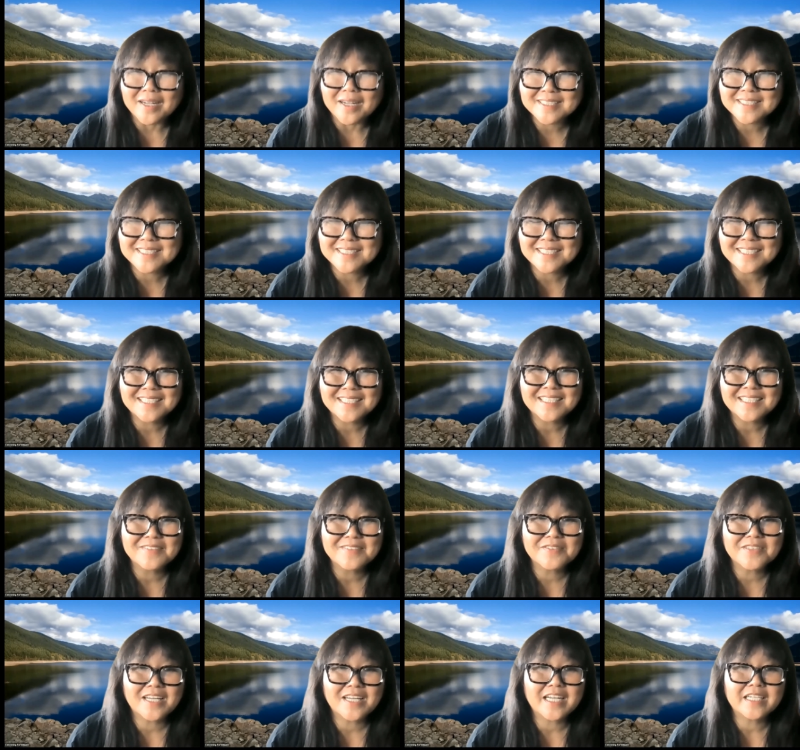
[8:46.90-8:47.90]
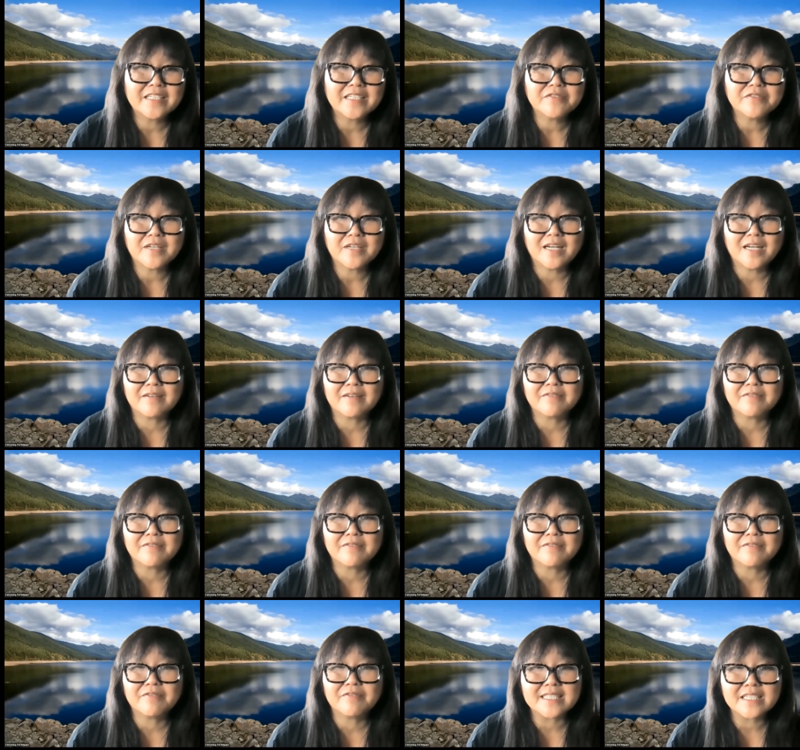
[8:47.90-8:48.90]
quantity of life, uh,
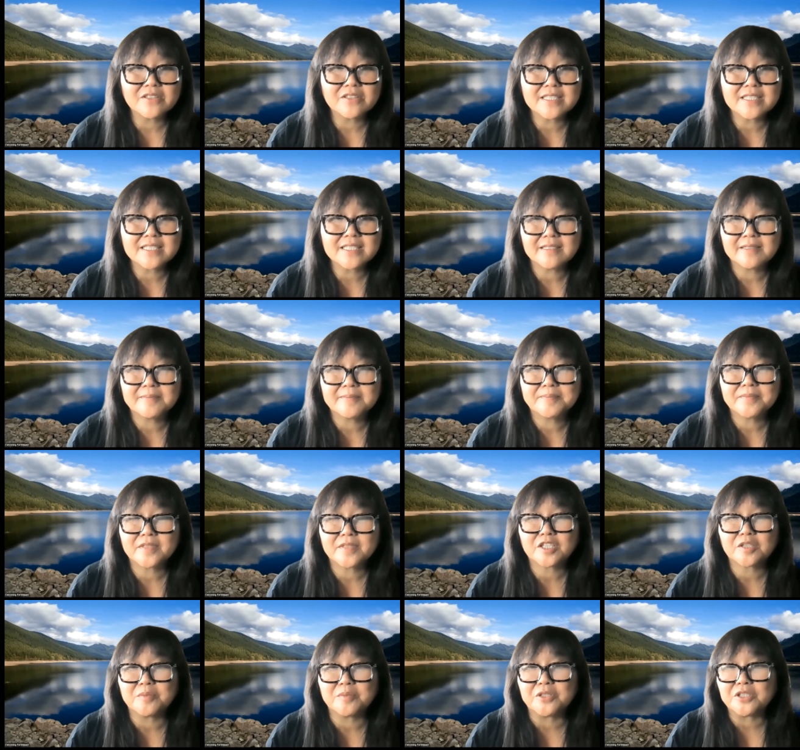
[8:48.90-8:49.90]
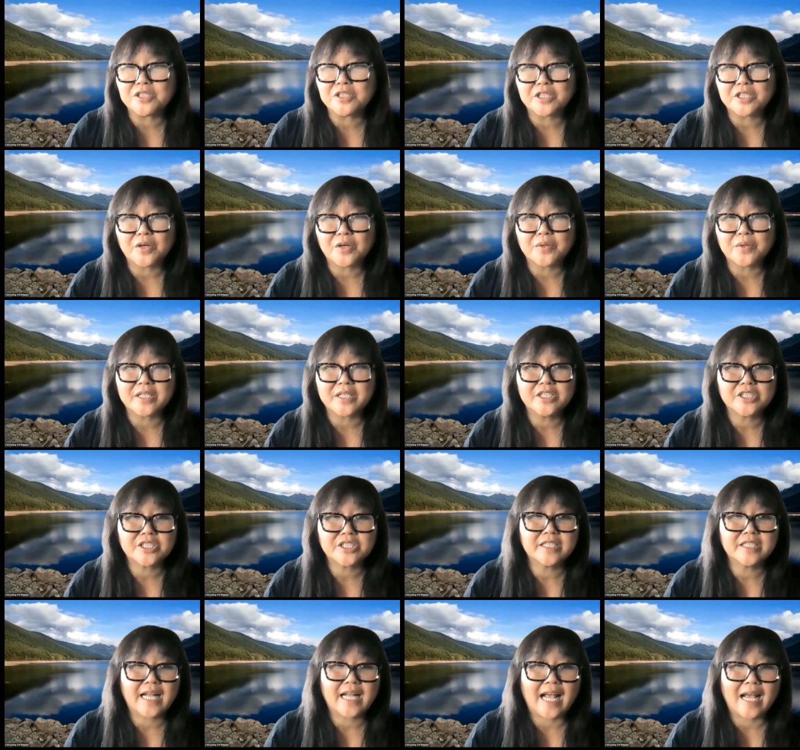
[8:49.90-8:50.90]
volunteerism, community
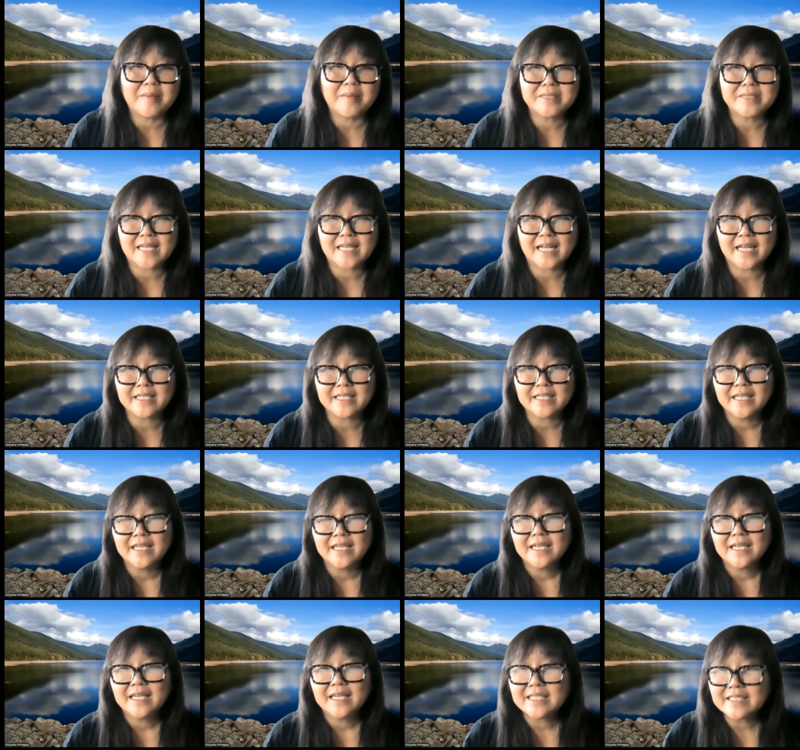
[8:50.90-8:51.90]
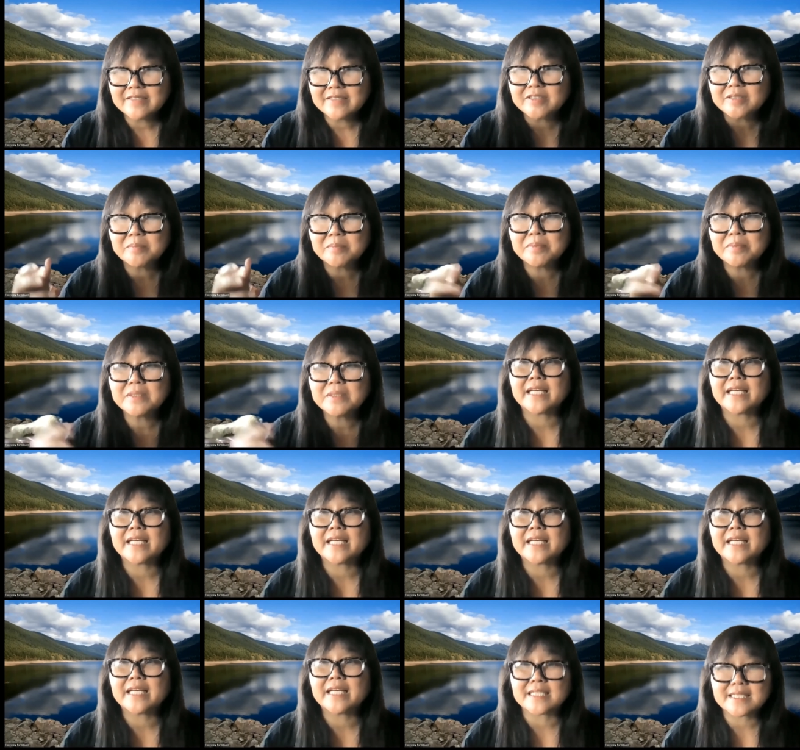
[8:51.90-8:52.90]
cohesion, habitat, and even
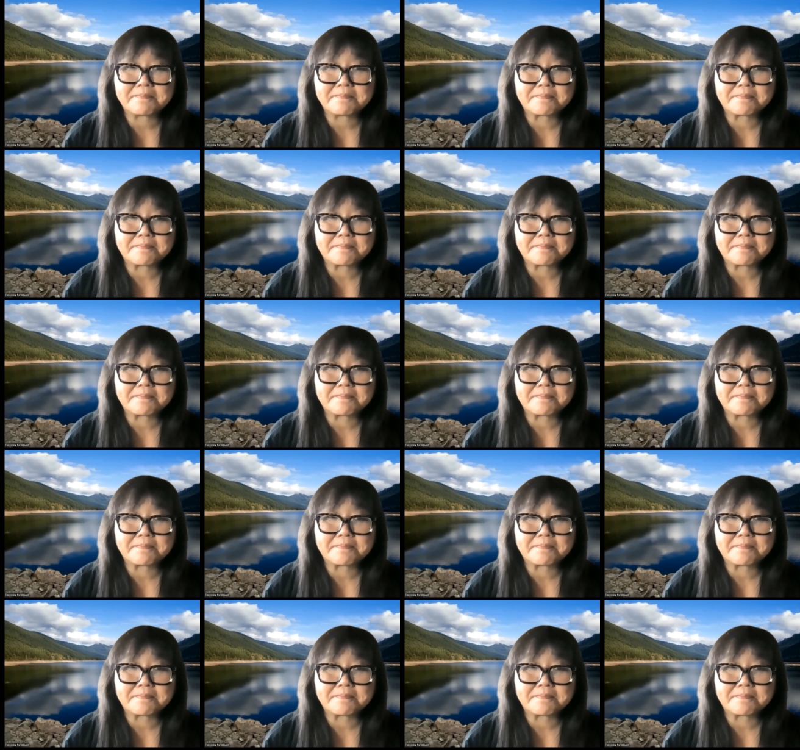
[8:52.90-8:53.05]
place.